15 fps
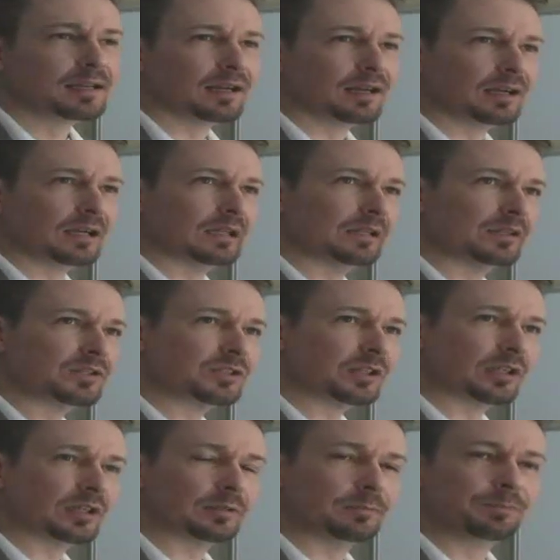There's
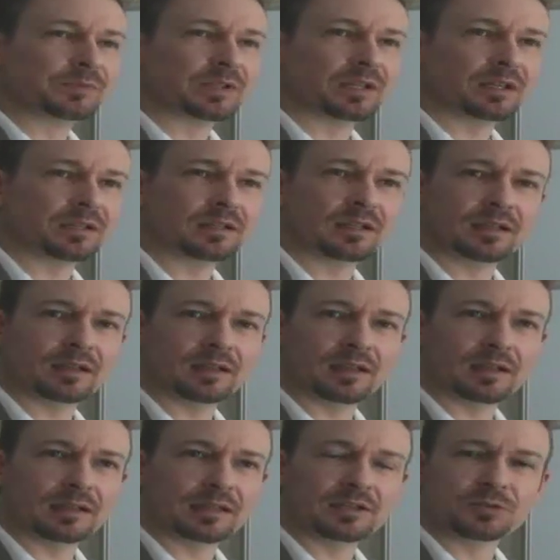
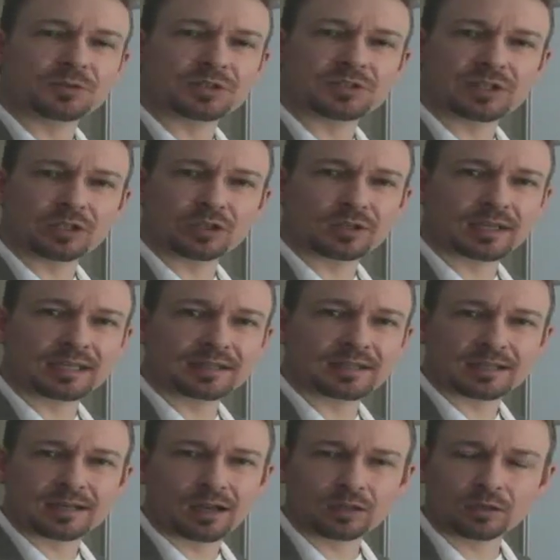an interest in looking at the
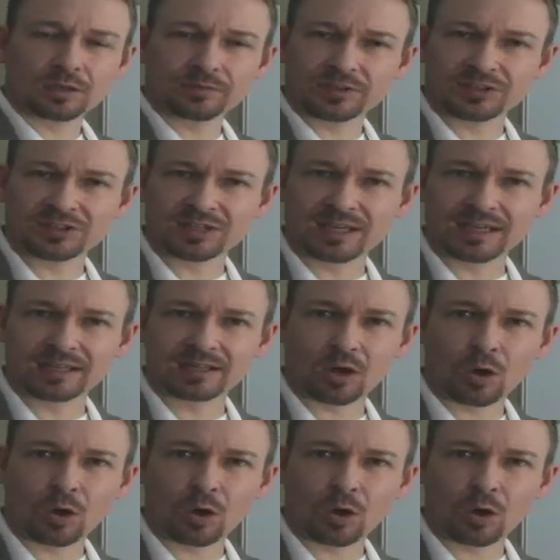color of the skin,